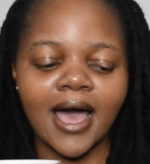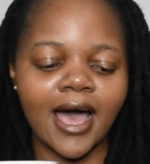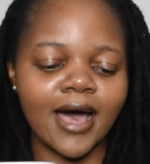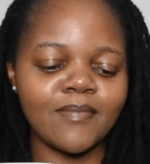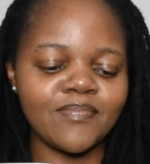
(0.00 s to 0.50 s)

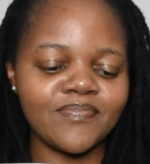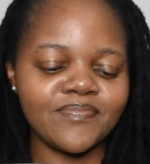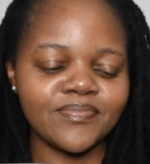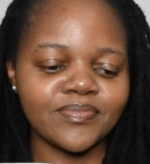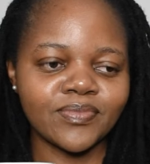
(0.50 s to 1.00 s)

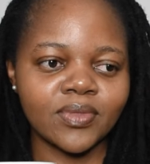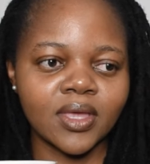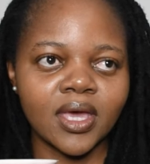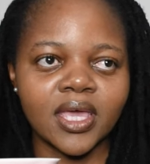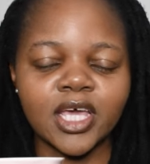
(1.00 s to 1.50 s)
Um,
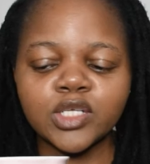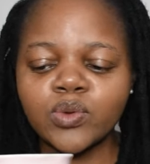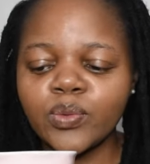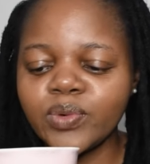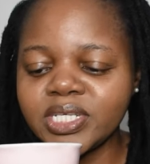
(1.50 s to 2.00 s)
Here's
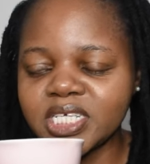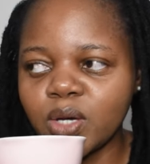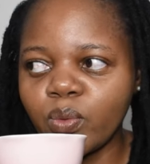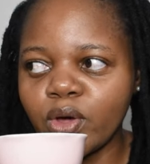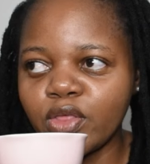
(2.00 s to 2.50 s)
what we
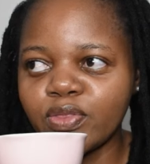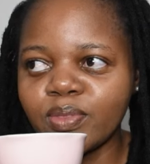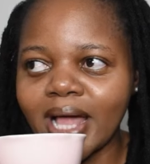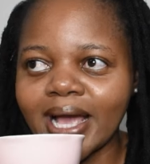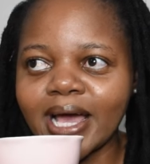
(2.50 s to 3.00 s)
deal with,
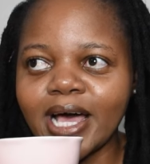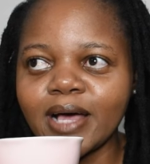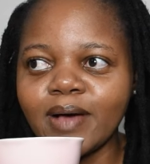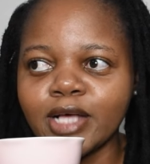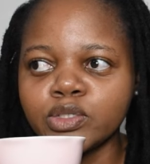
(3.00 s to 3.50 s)
like,
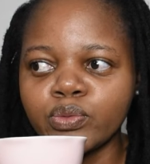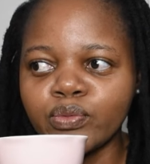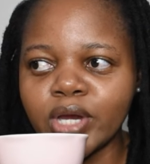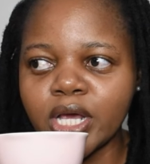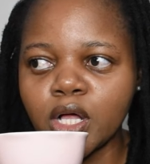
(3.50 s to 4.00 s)
as
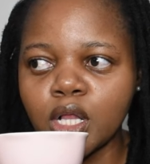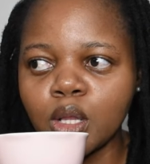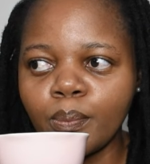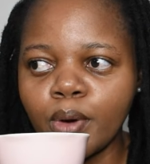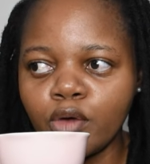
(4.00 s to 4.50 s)

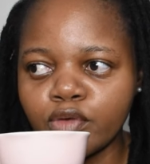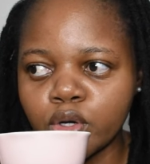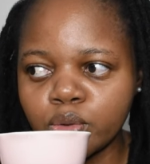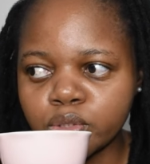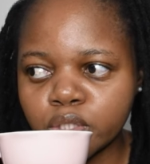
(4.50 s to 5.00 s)
real
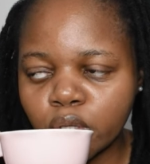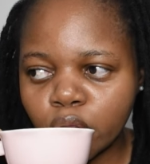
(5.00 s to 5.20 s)
povos.